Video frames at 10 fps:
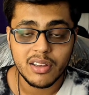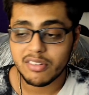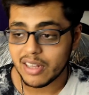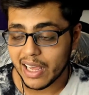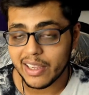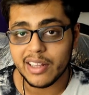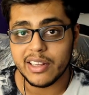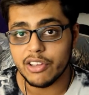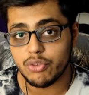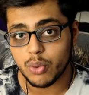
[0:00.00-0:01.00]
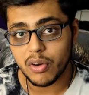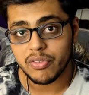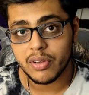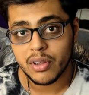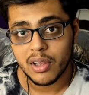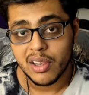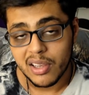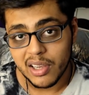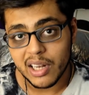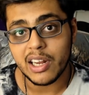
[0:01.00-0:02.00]
slagging these two off,
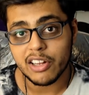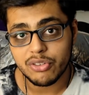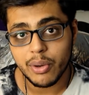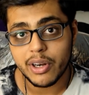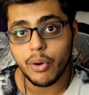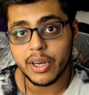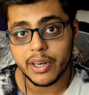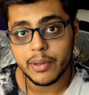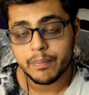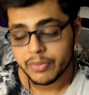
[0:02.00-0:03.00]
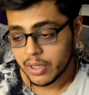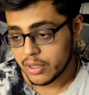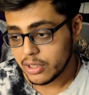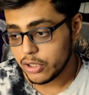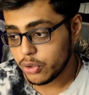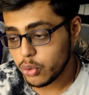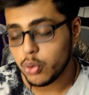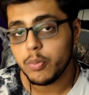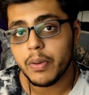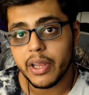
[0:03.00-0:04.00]
Garnacho and Højlund, the
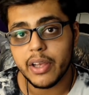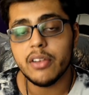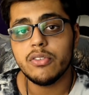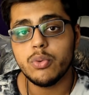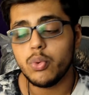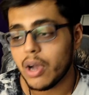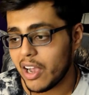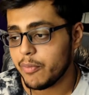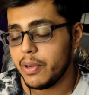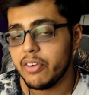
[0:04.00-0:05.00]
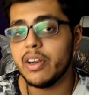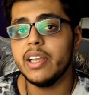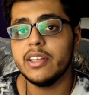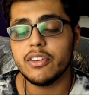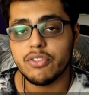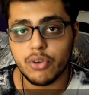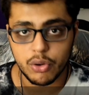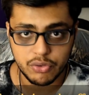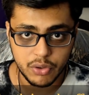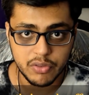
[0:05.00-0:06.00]
two players who have been running their
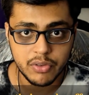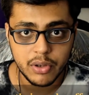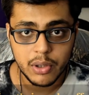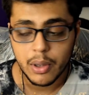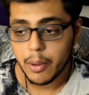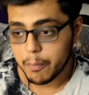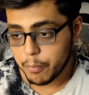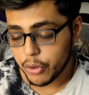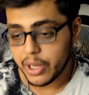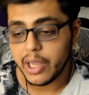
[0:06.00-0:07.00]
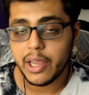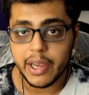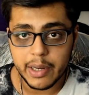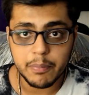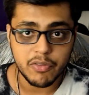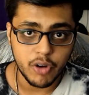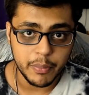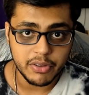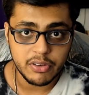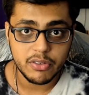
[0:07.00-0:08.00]
socks off, putting in
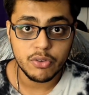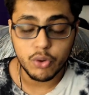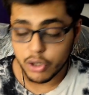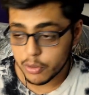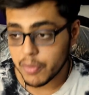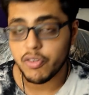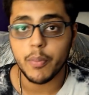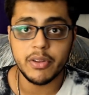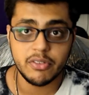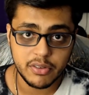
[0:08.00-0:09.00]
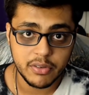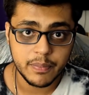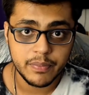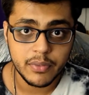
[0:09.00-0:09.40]
performances, good performances,